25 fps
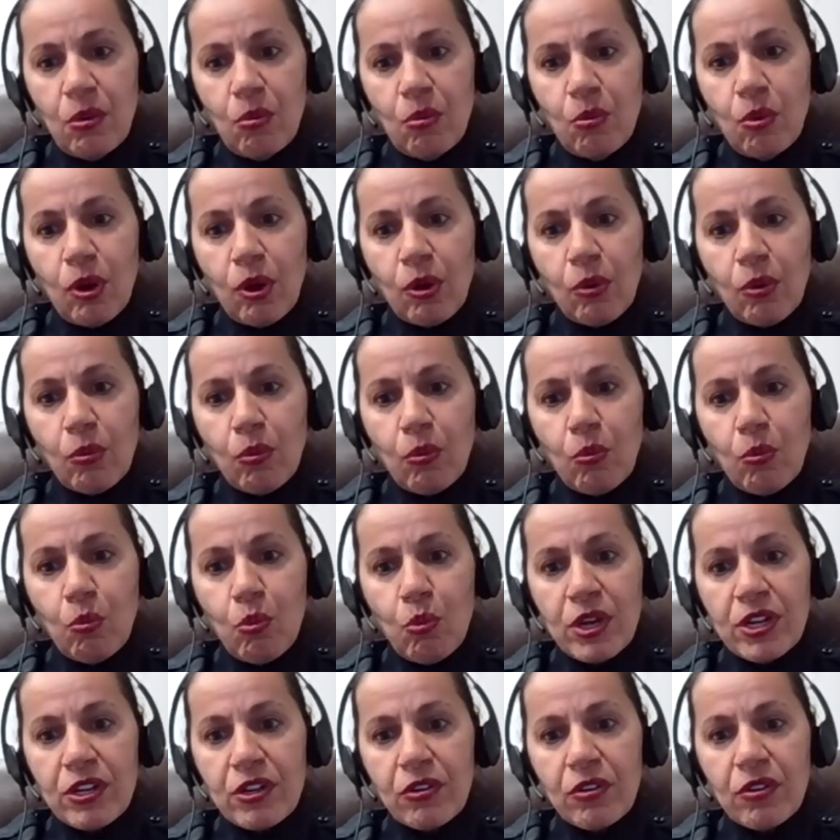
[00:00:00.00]

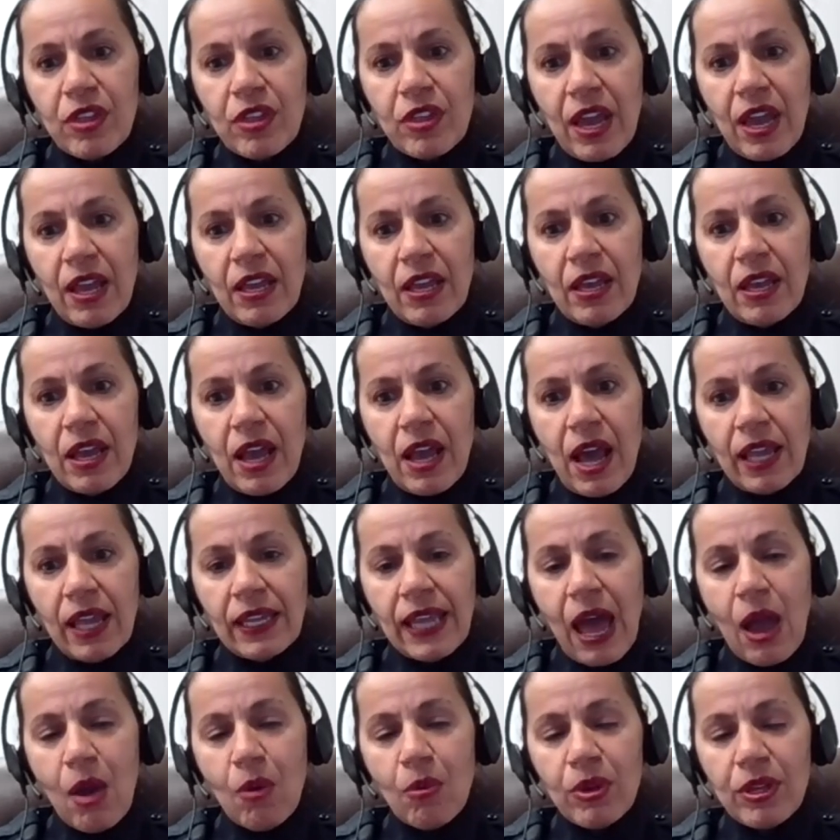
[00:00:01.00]
were they
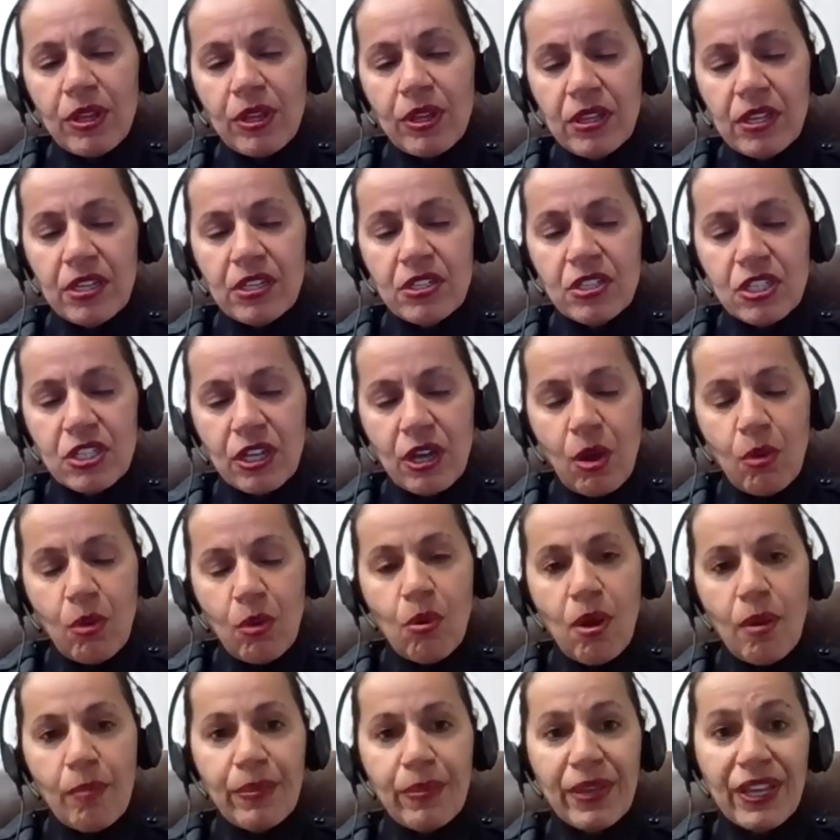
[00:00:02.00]
allowing these to go
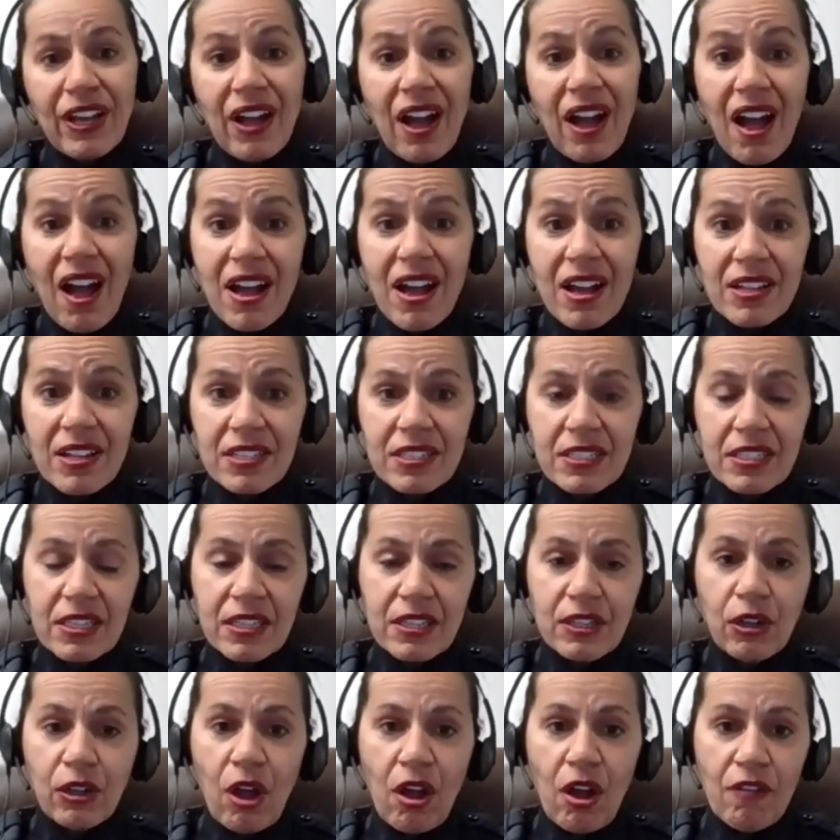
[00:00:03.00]
on because
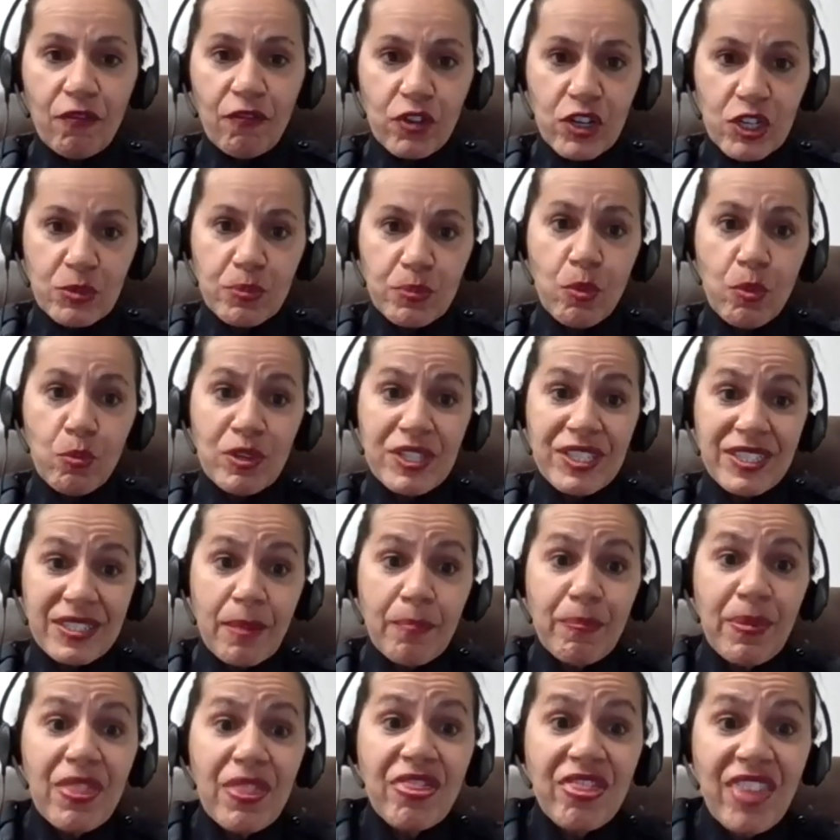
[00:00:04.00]
law enforcement was
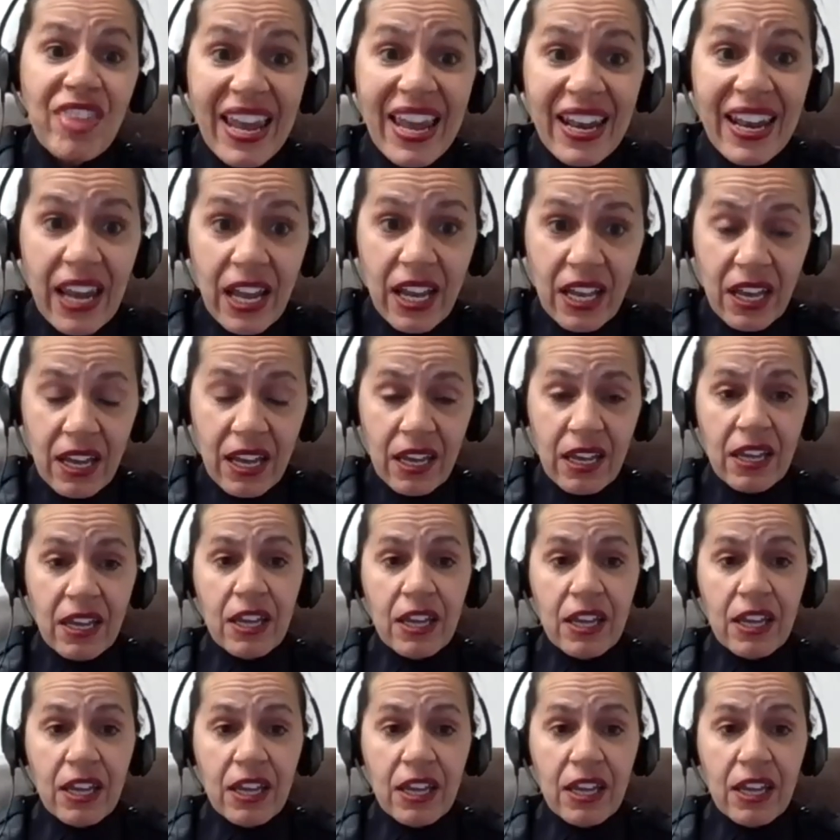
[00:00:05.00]
sympathetic